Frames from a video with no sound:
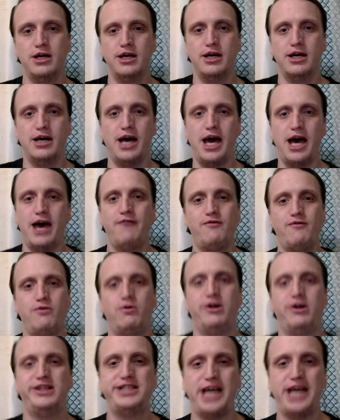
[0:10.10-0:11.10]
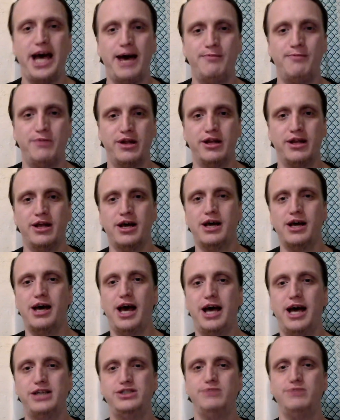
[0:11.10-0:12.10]
Hey everyone, what's happening?
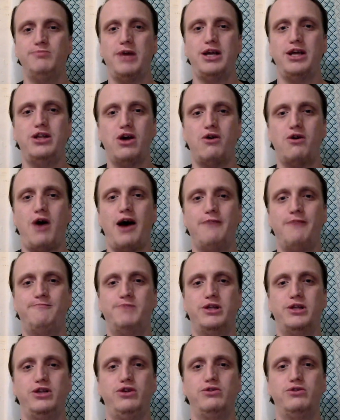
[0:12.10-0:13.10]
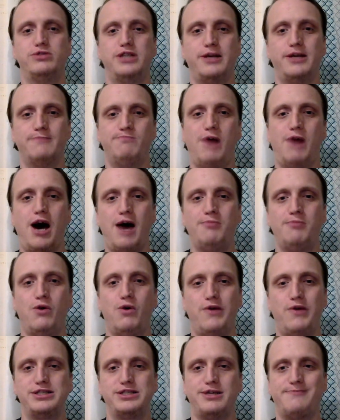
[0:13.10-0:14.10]
As you may know, I've been using Pop!
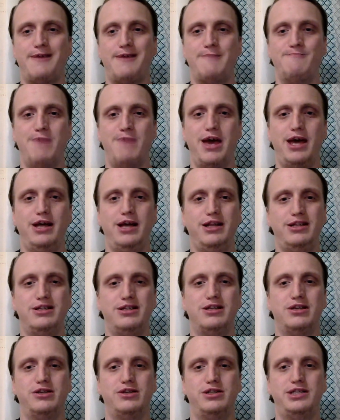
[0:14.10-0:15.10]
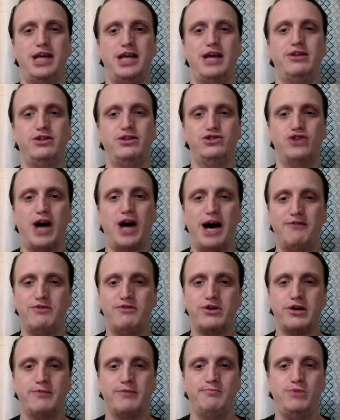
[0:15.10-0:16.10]
OS on my main daily
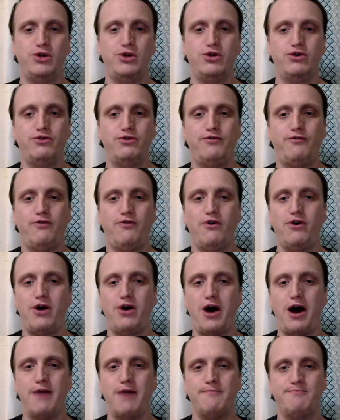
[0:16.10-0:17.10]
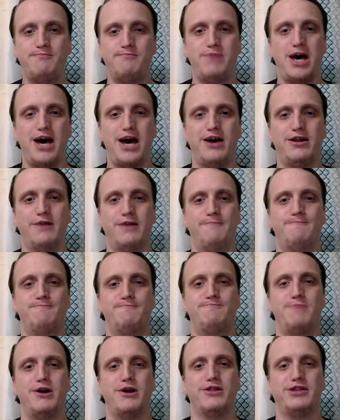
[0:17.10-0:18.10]
driver computer for about a
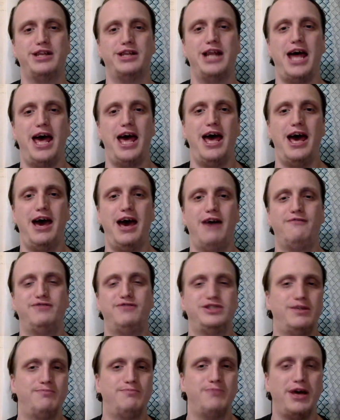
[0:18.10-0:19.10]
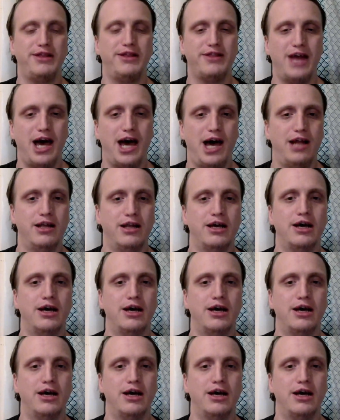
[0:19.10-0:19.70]
month and a half, something like that.